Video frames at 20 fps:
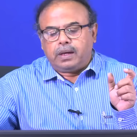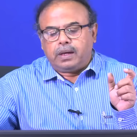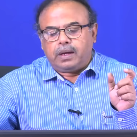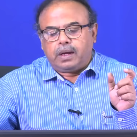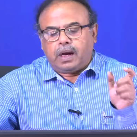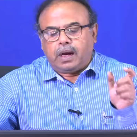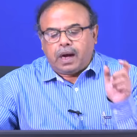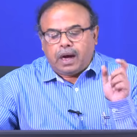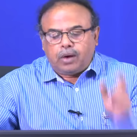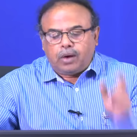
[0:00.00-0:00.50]

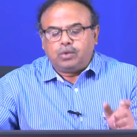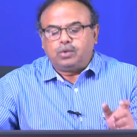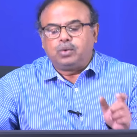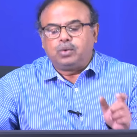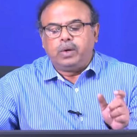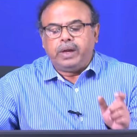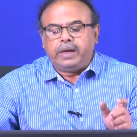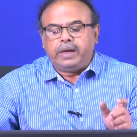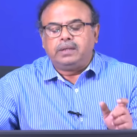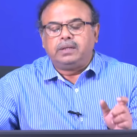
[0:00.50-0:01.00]
how to
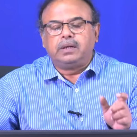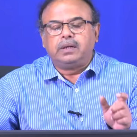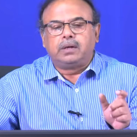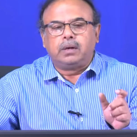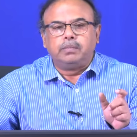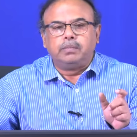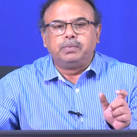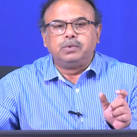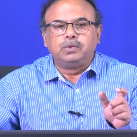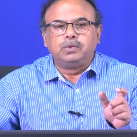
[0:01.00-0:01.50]
let the
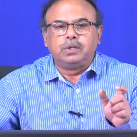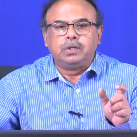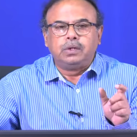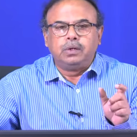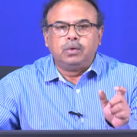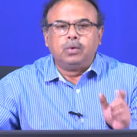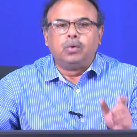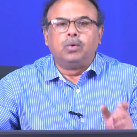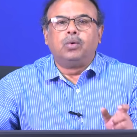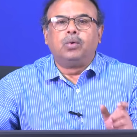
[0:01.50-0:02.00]
computer
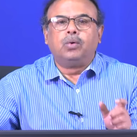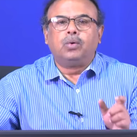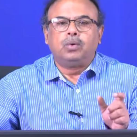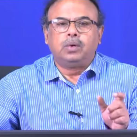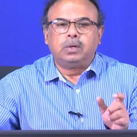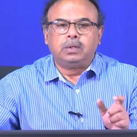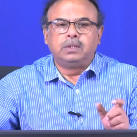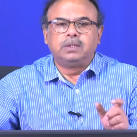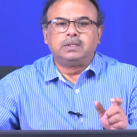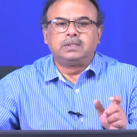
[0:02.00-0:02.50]
know
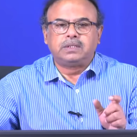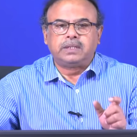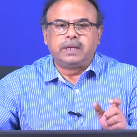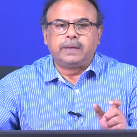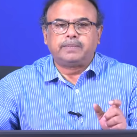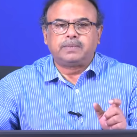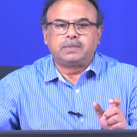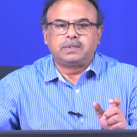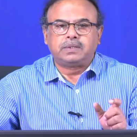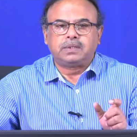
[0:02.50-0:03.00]
the
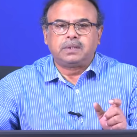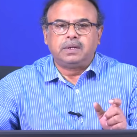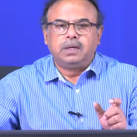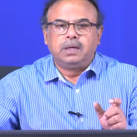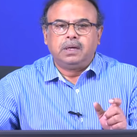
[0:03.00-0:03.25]
steps.